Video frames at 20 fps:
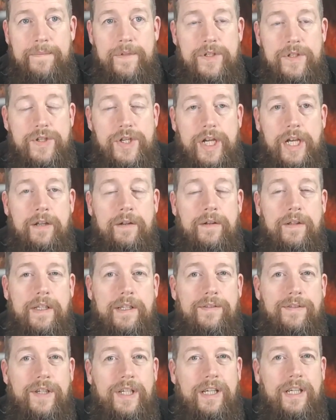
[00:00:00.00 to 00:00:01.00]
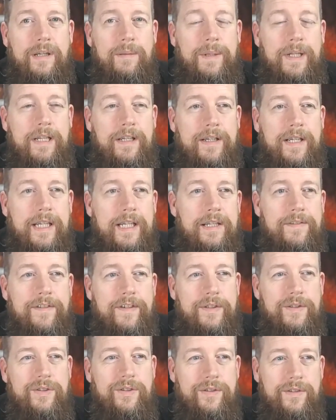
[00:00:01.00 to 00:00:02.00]
So if you're going to be looking at
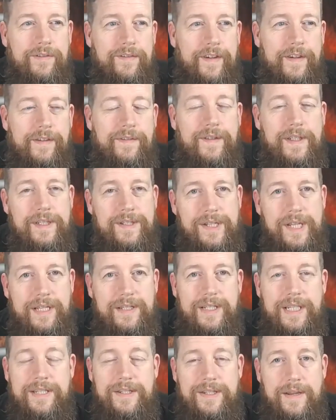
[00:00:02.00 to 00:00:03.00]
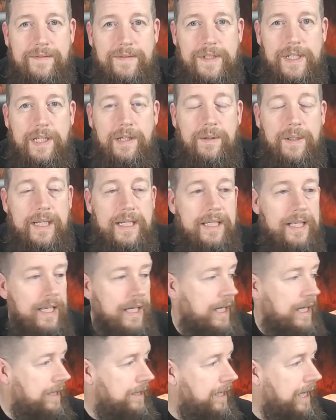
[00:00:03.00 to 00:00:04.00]
sort of 50, 60, 70 quid,
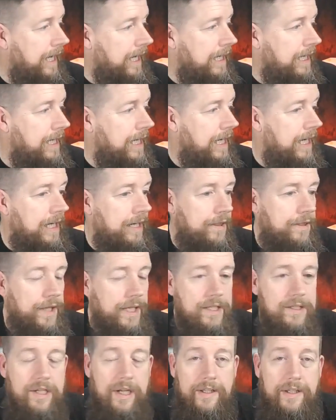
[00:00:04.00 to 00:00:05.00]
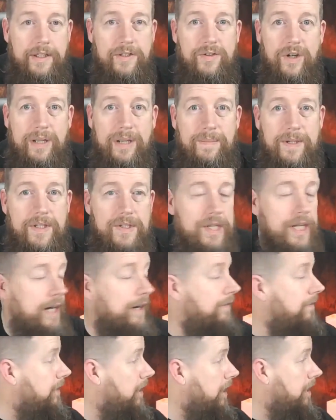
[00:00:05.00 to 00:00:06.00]
then things like the Dreamer
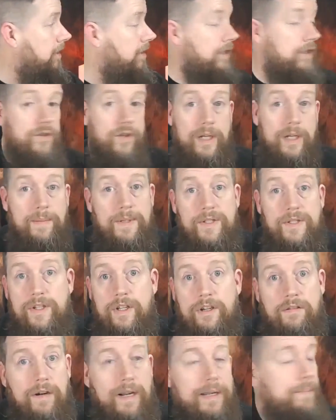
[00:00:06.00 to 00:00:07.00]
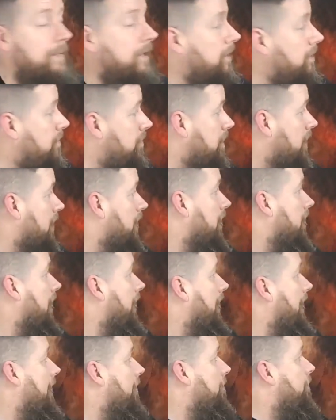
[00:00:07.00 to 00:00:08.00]
stuff, the Dreamers are great mods.
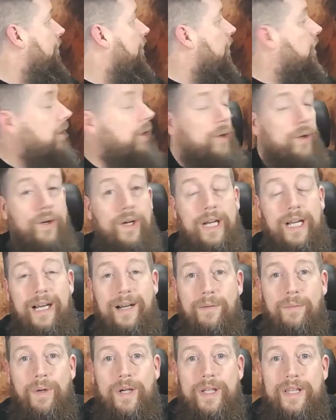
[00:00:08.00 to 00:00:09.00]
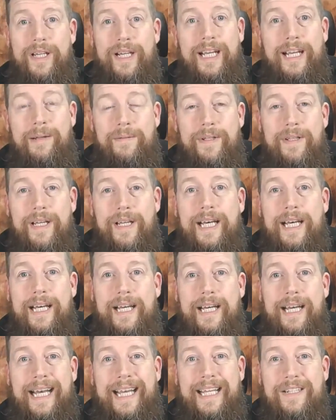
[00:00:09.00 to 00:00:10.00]
The coil art one that I had
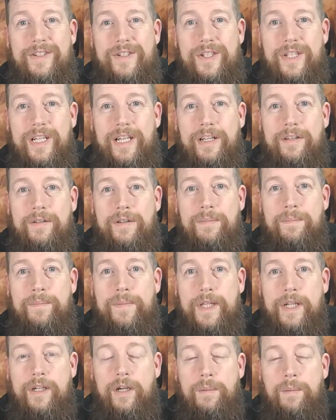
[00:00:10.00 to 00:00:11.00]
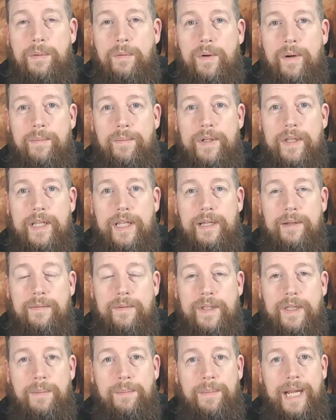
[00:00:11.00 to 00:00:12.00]
ages ago, the copper one with
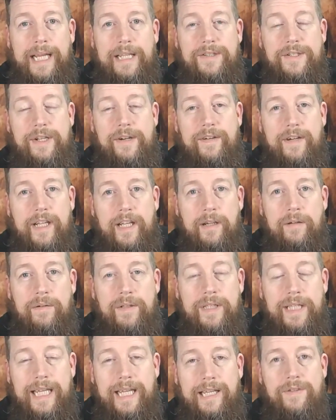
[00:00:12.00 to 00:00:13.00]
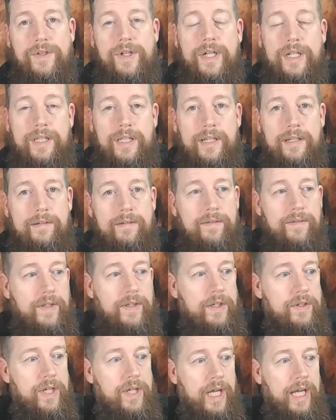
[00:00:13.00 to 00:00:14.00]
the black Cerakote on the outside that I
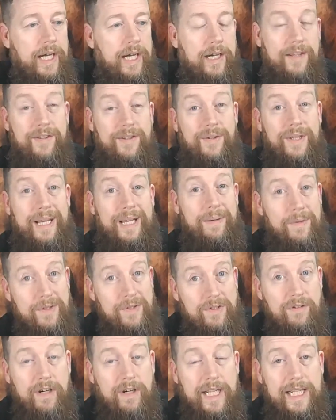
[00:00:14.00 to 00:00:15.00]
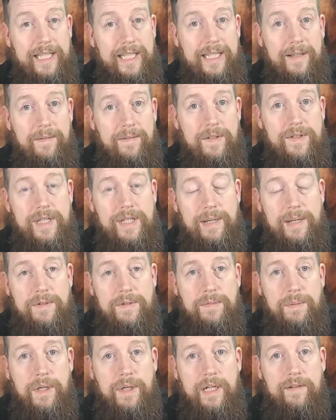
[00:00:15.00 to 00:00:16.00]
reviewed, I thought that was great, and that was
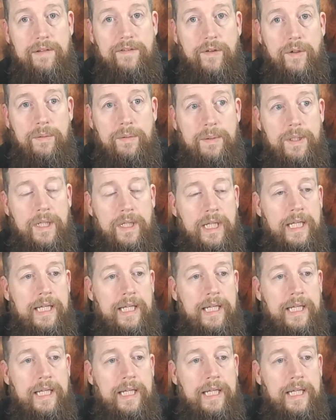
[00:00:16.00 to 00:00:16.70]
pretty affordable.